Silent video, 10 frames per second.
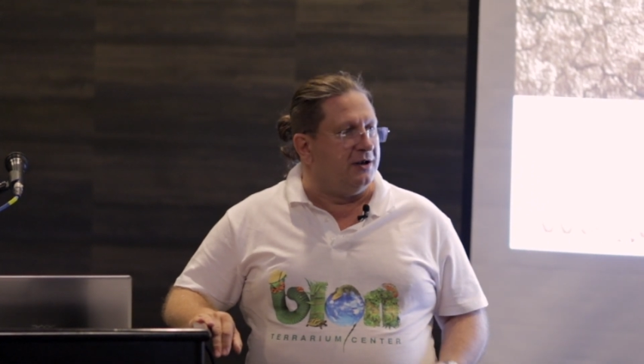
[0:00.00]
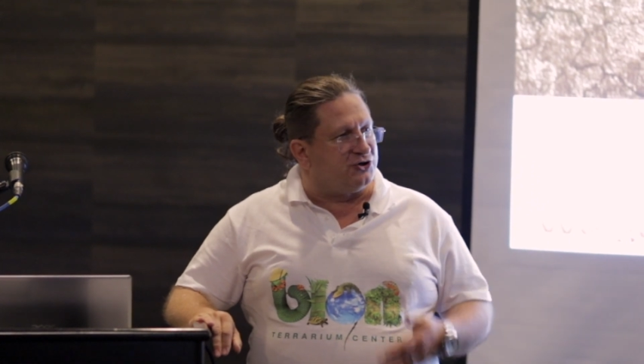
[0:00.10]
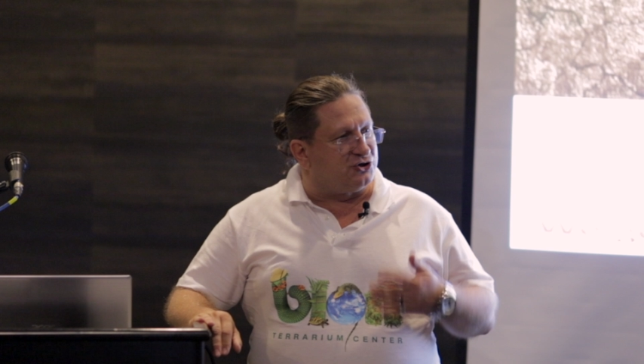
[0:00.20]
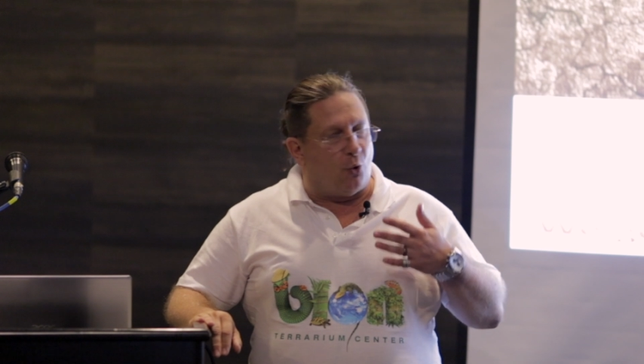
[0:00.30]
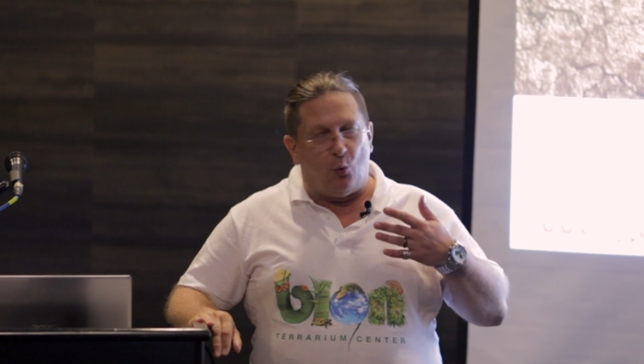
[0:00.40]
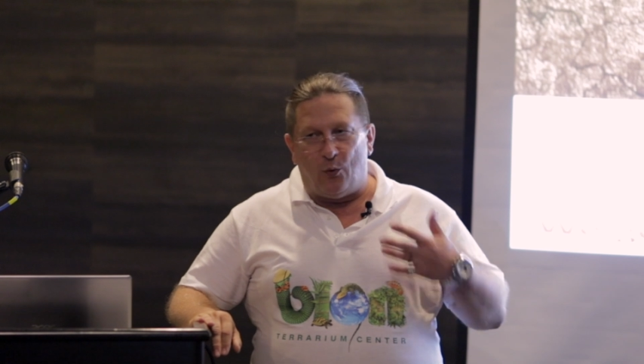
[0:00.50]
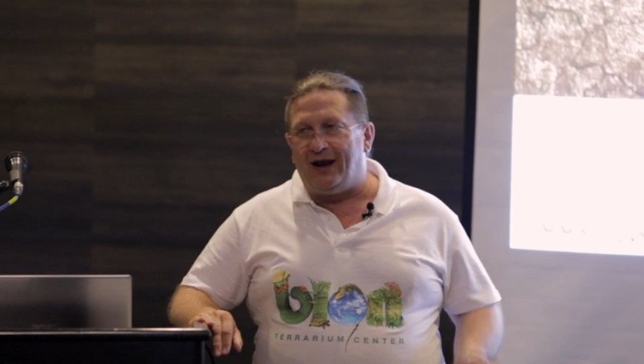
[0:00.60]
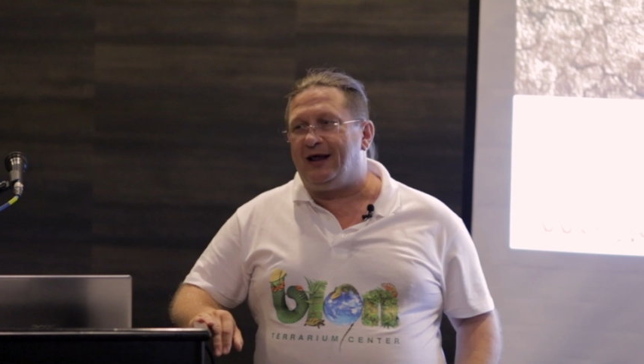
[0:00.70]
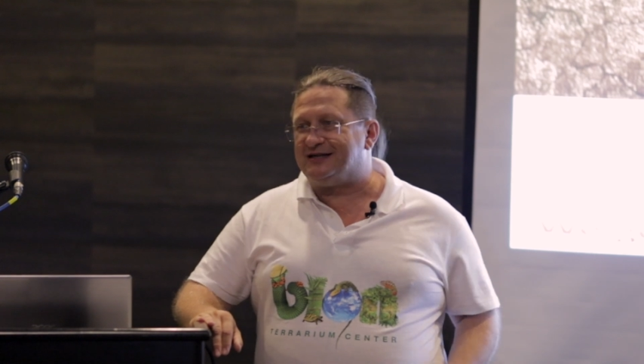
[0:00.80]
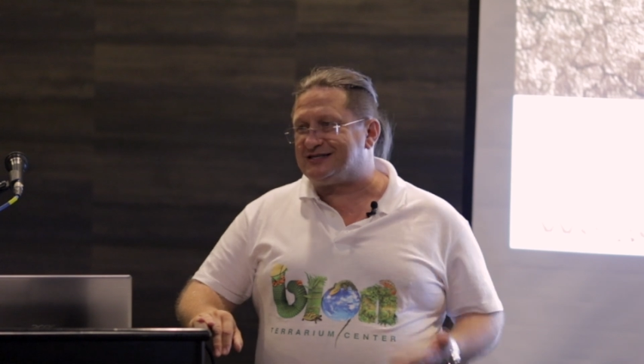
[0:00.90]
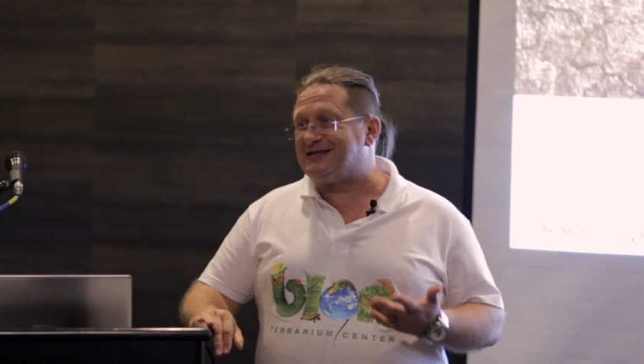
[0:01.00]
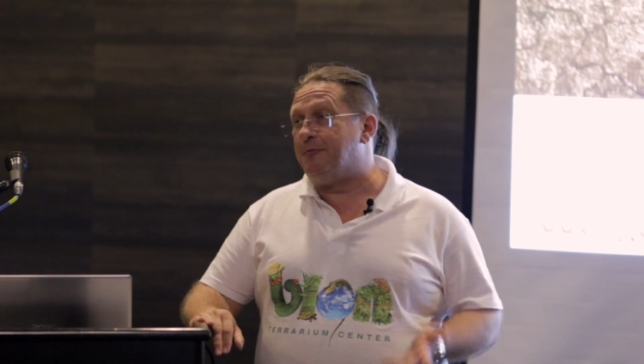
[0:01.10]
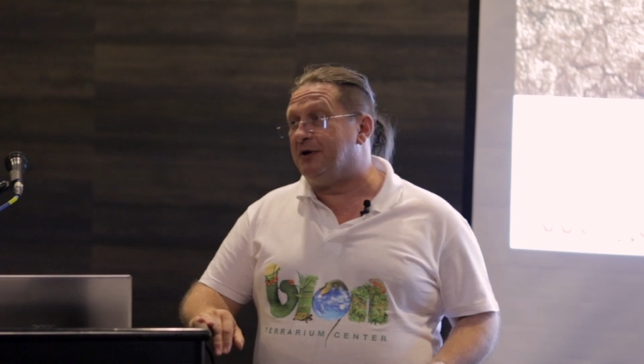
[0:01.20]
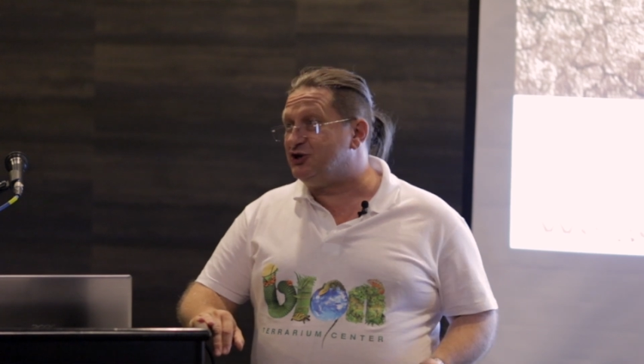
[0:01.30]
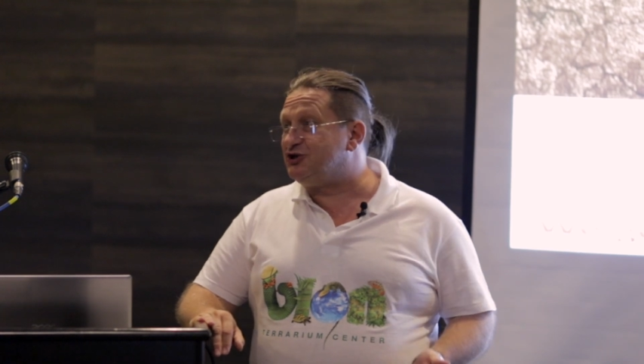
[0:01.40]
so well
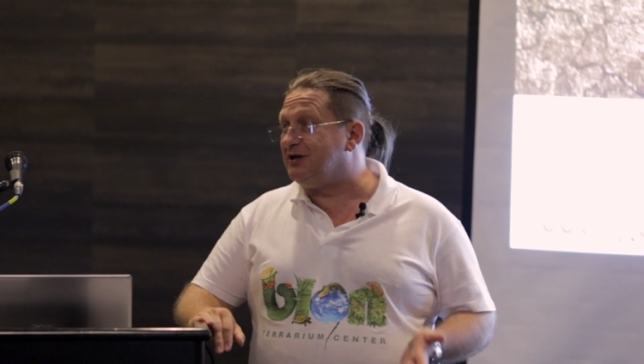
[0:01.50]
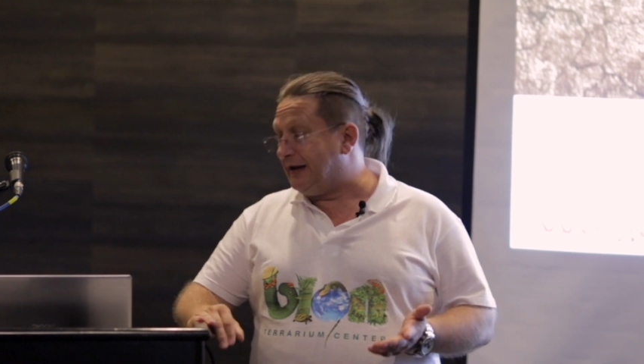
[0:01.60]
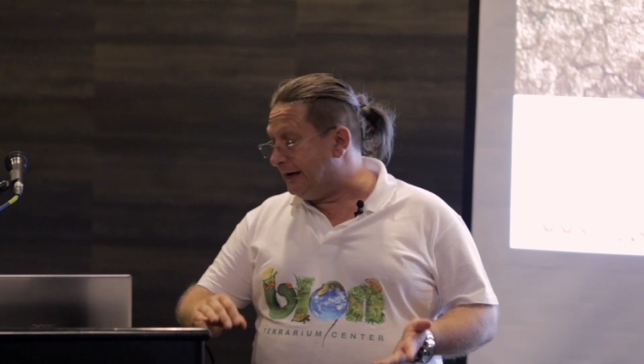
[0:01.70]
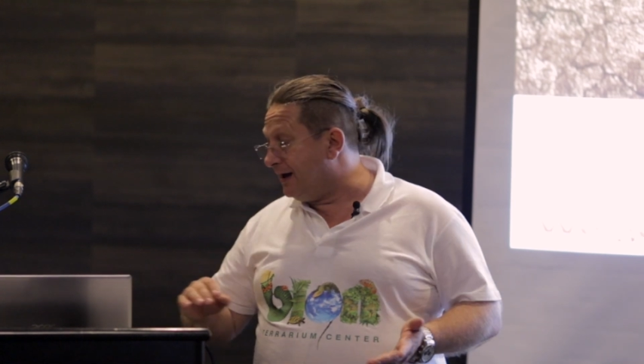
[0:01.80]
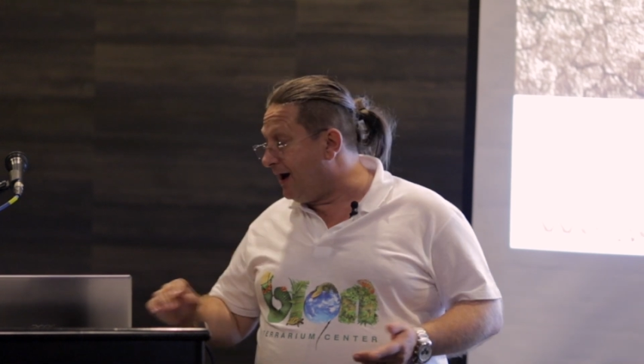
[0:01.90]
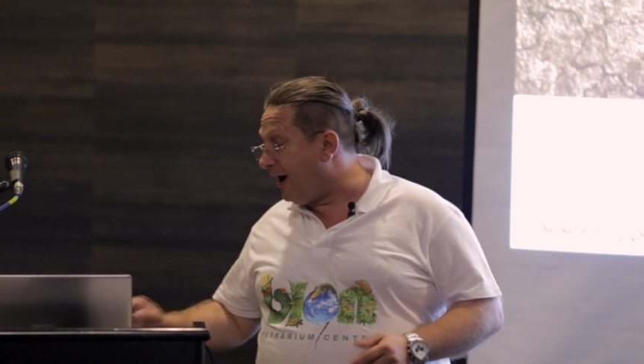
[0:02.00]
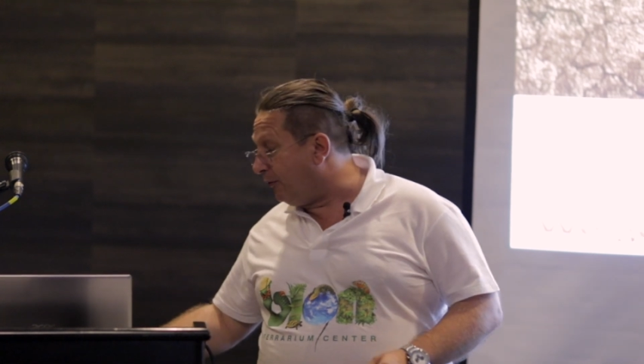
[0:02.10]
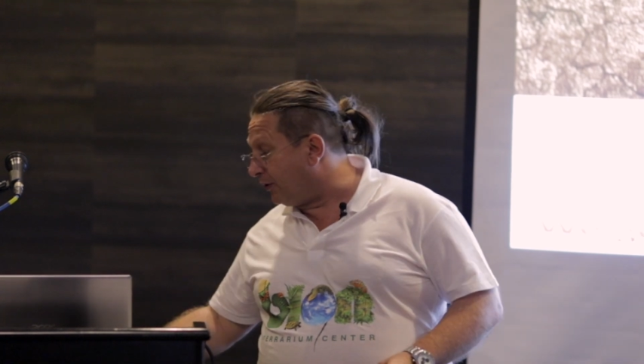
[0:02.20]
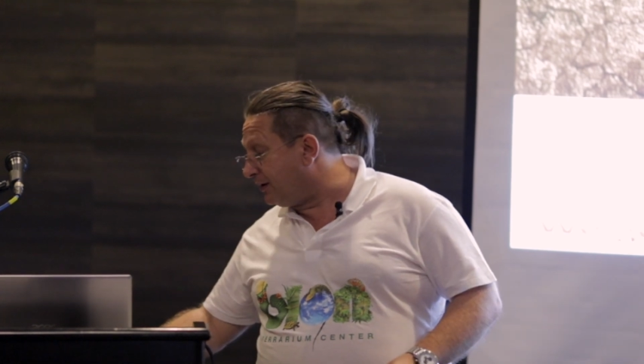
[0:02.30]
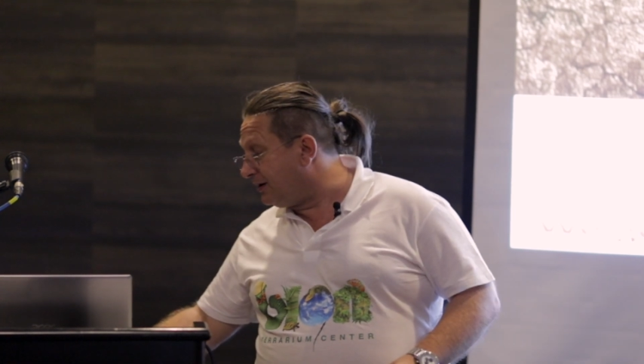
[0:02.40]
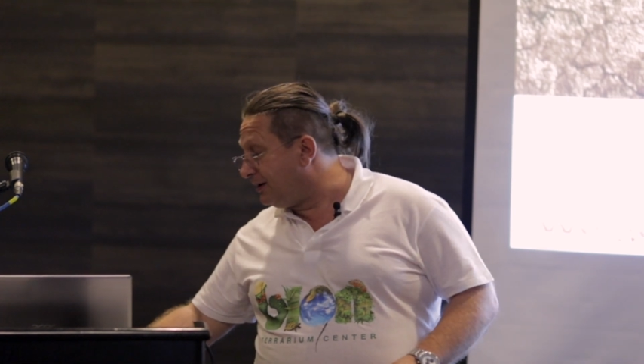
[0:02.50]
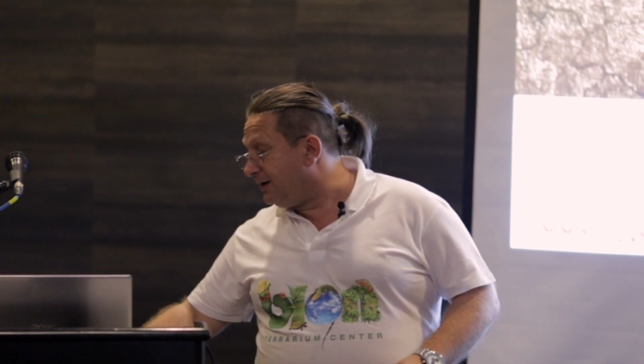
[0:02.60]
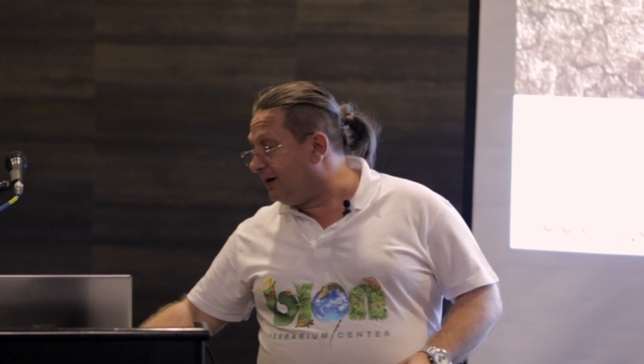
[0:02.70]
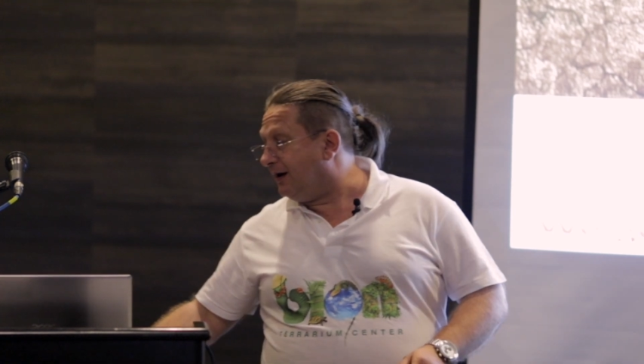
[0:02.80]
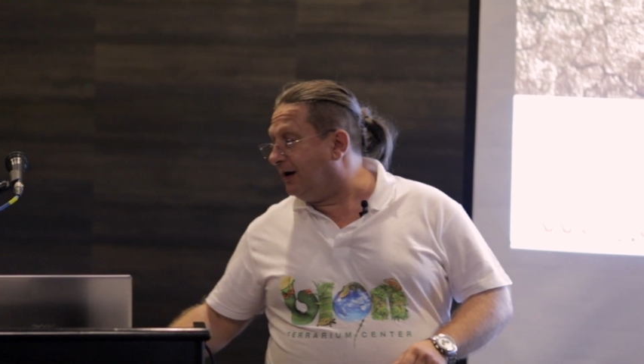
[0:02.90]
established in our
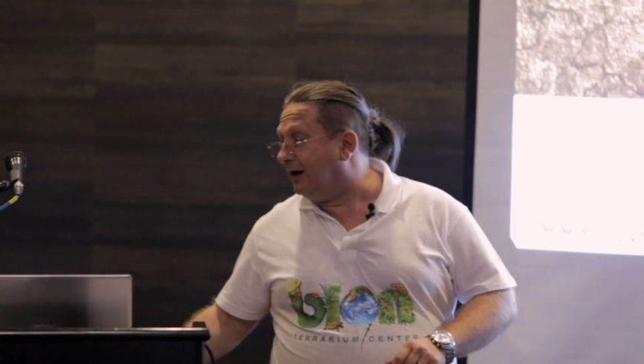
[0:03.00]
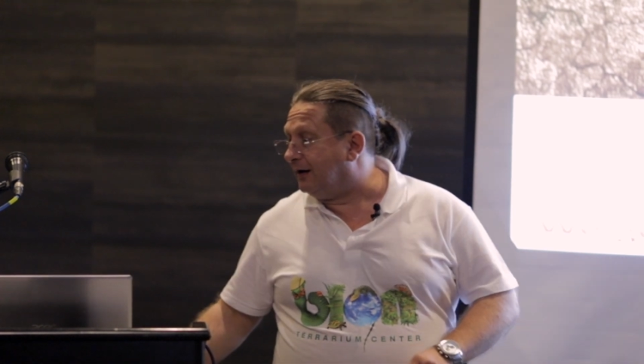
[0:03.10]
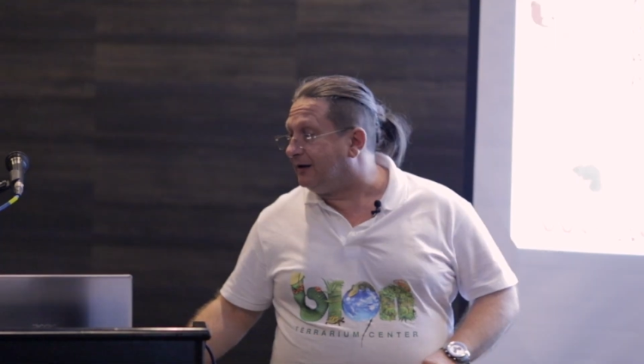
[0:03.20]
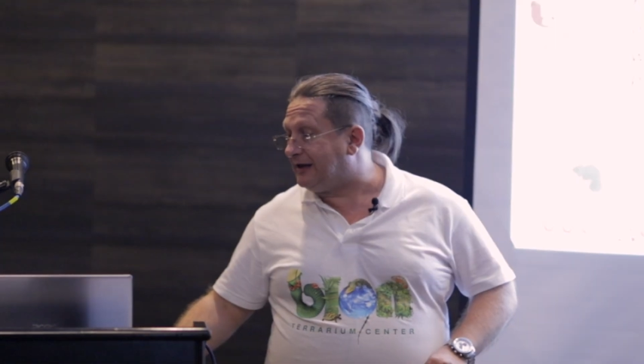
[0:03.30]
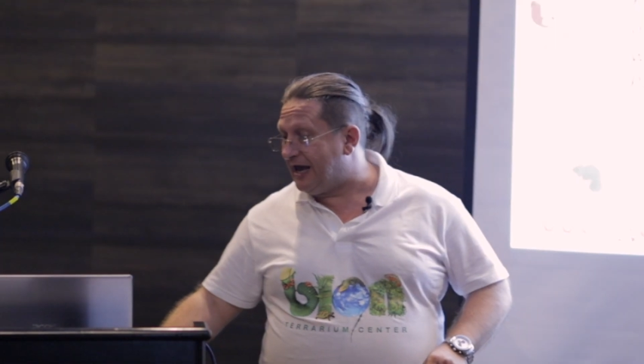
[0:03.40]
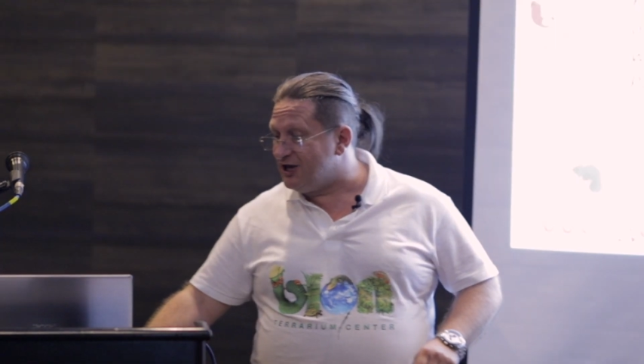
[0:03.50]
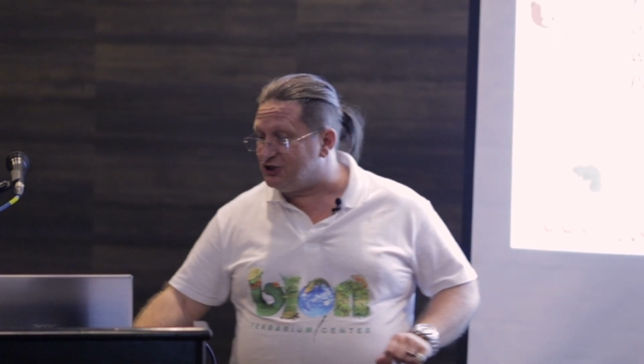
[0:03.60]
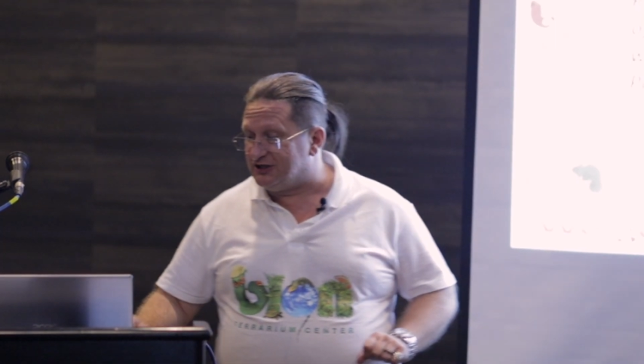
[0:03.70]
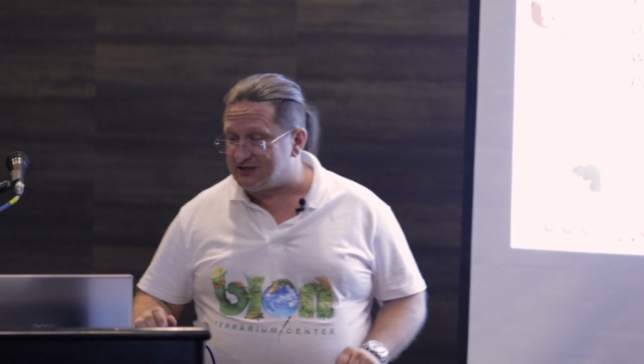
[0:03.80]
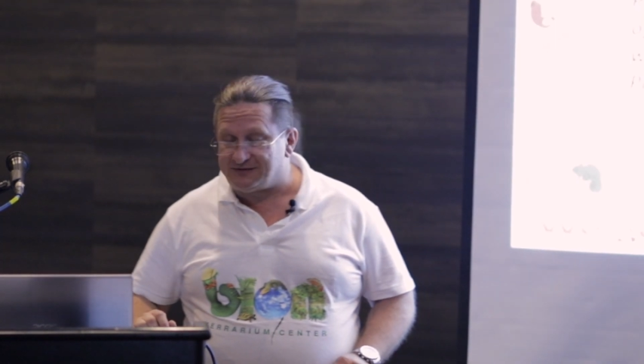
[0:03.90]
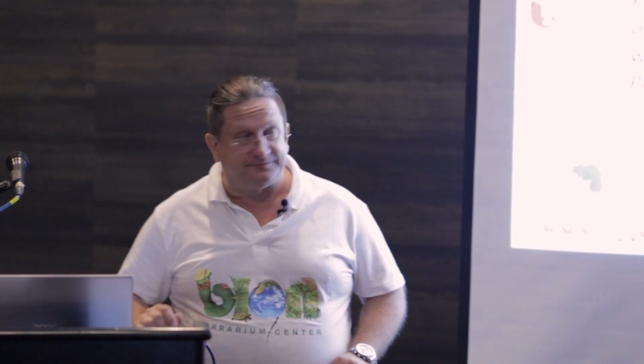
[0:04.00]
cages.